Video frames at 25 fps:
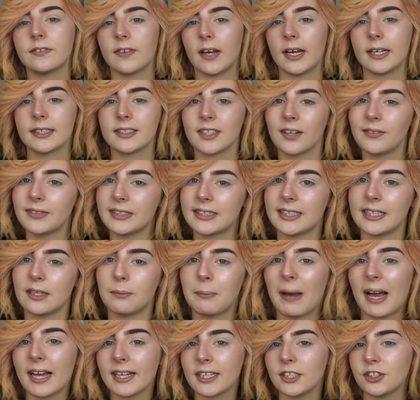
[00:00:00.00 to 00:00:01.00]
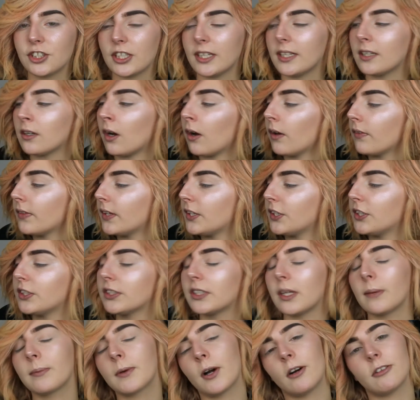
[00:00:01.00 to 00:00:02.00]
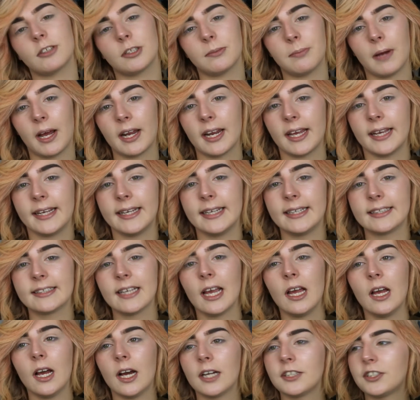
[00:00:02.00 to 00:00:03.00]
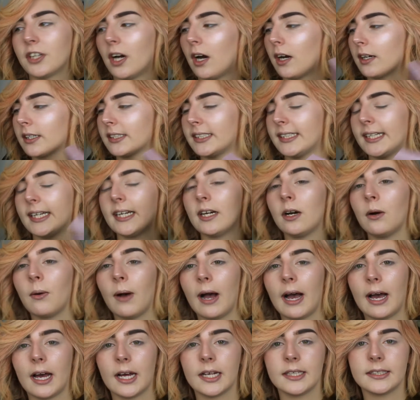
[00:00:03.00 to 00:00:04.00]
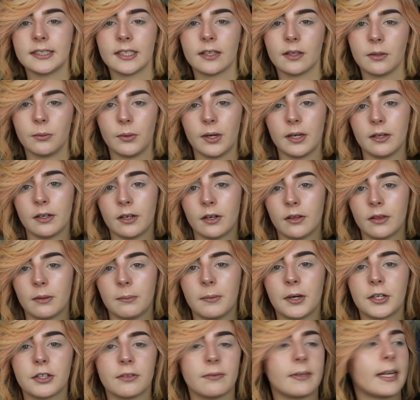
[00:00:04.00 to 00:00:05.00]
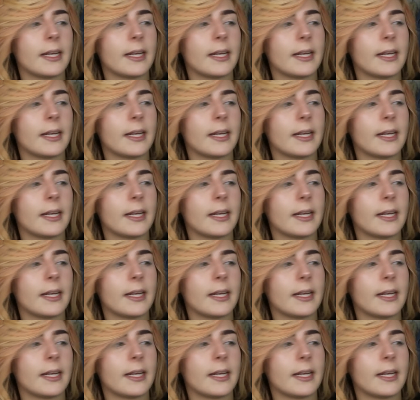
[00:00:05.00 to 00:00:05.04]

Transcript: first, obviously the packaging on the new Subculture palette is a dark teal, and the one on the Modern